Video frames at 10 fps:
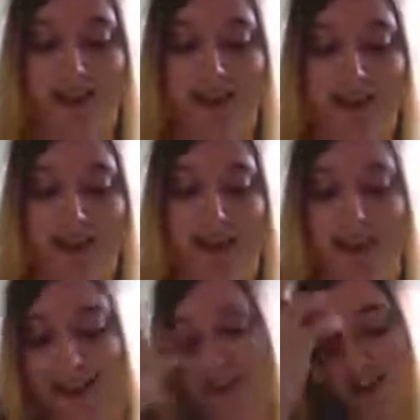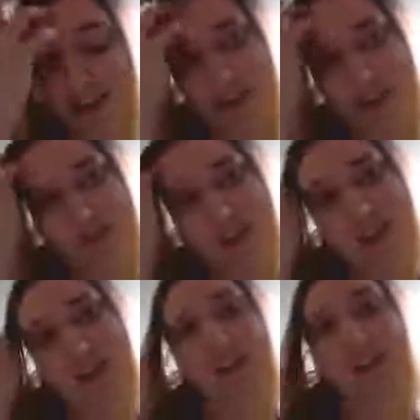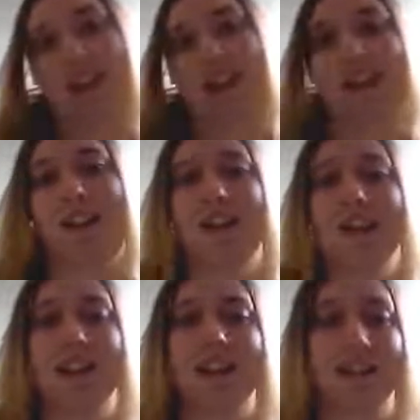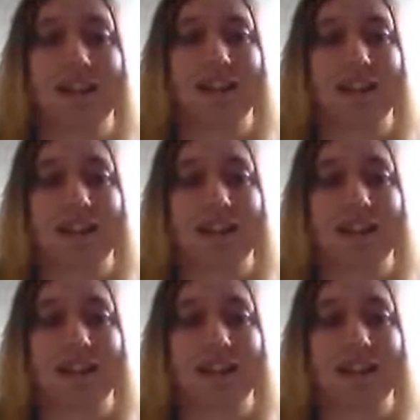Okay, so I'm going to start off with the Fennekin, because